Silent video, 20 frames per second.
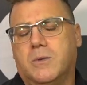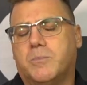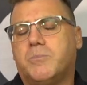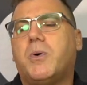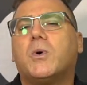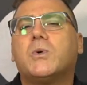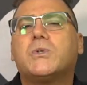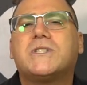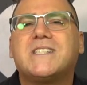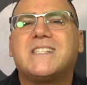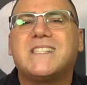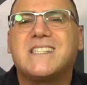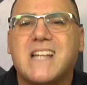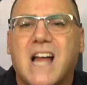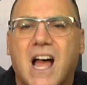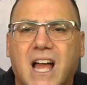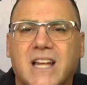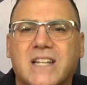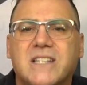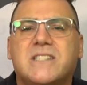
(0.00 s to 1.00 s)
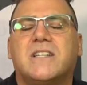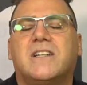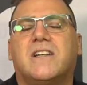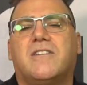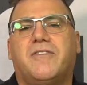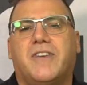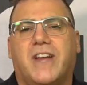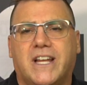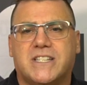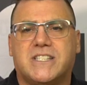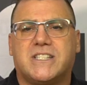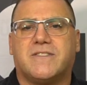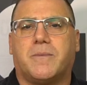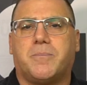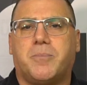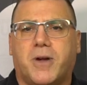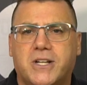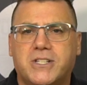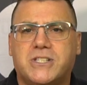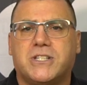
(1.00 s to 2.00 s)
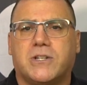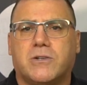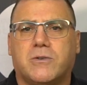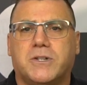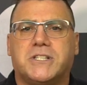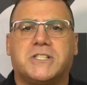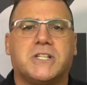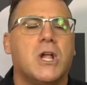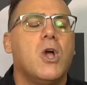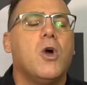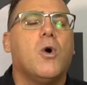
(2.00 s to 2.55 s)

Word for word: posts signs in advance of a price increase.